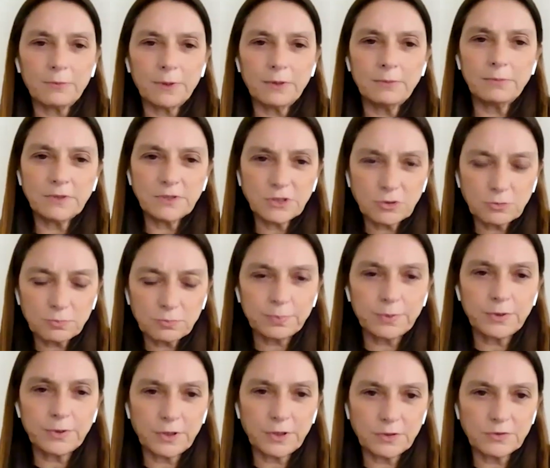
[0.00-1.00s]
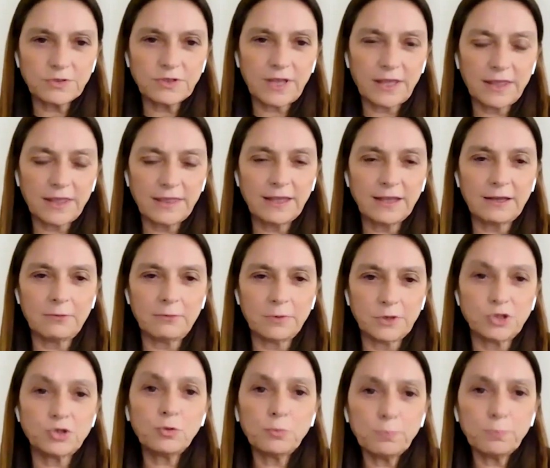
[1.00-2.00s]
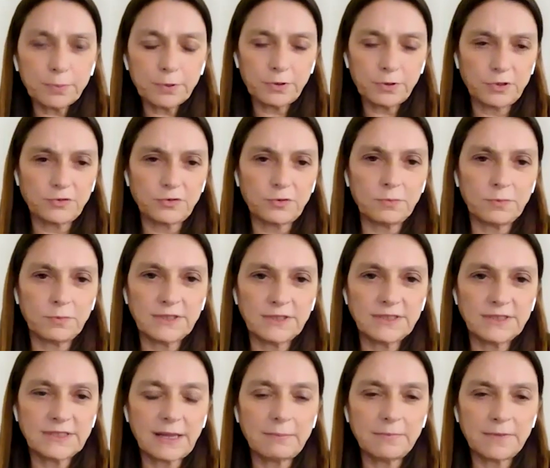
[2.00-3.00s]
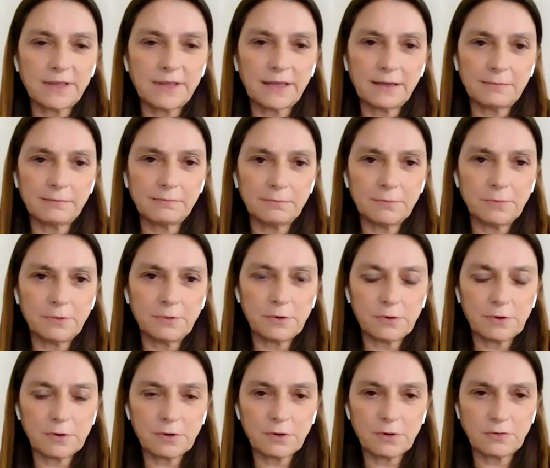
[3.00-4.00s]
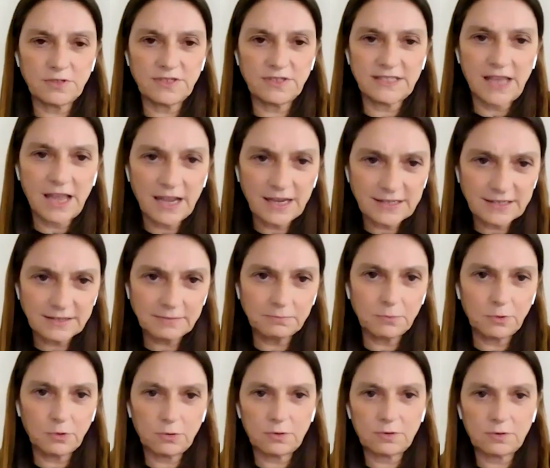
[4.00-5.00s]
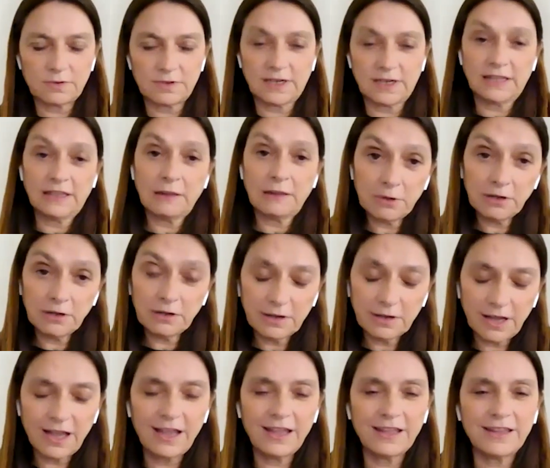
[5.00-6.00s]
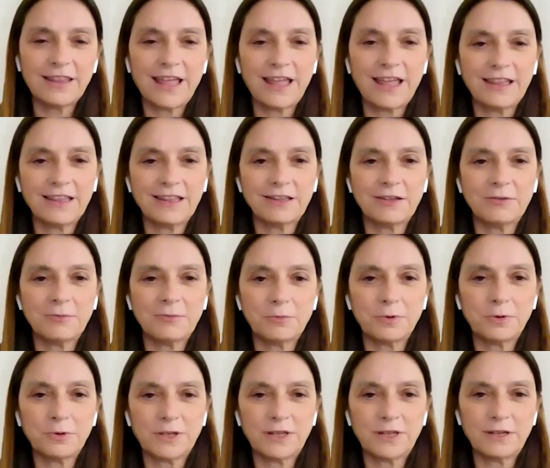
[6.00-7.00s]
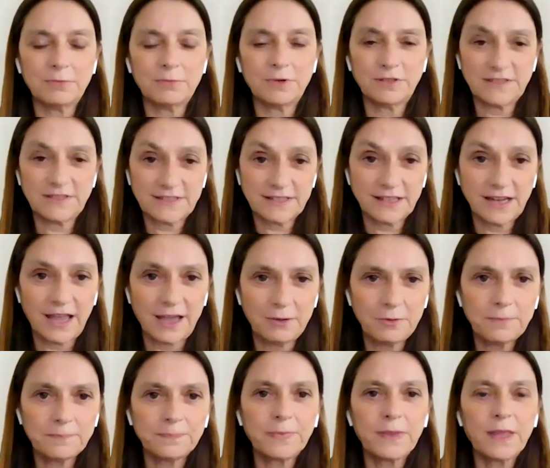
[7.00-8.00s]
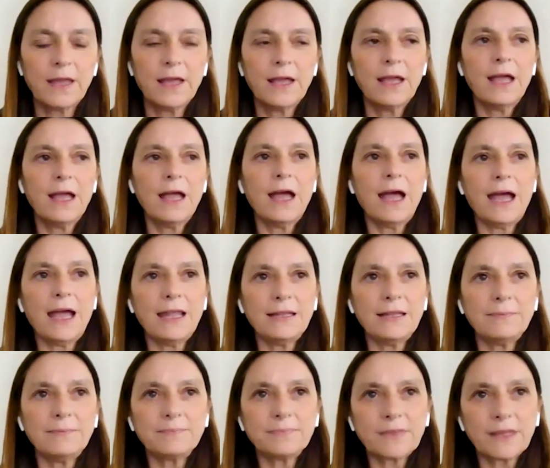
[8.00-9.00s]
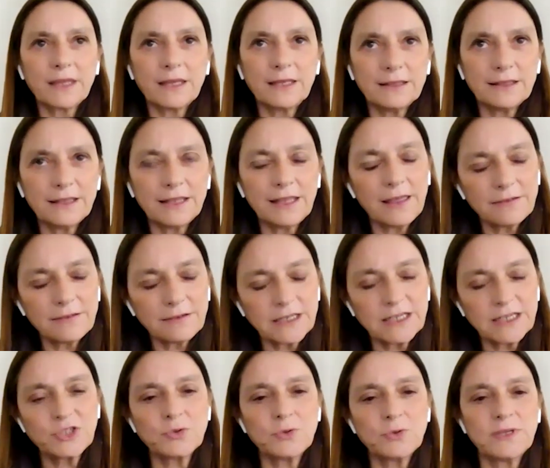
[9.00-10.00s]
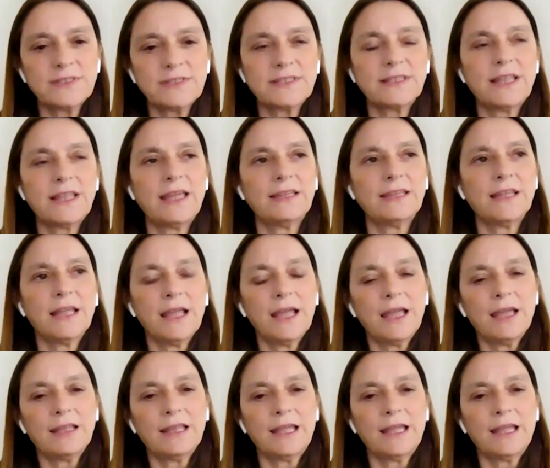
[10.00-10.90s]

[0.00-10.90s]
we want to produce, I think we should produce something more concise, more readable than what is now. And the other issue is that